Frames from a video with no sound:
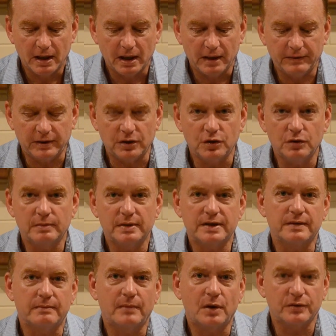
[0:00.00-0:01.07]
and that
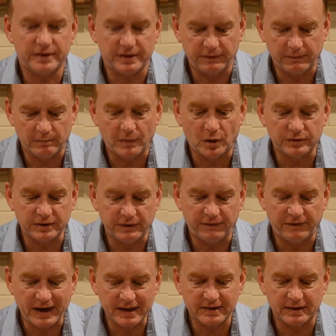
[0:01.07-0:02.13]
humans are
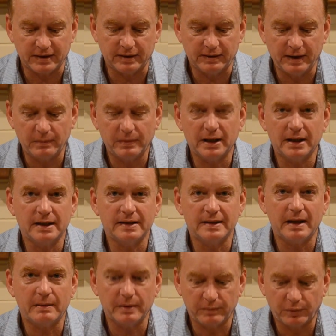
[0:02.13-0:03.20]
multifaceted, then we can
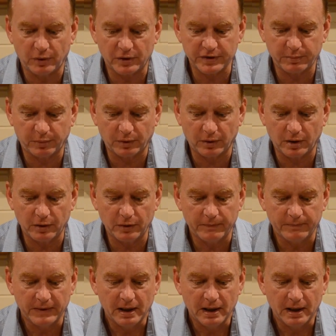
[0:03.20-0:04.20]
examine Prospero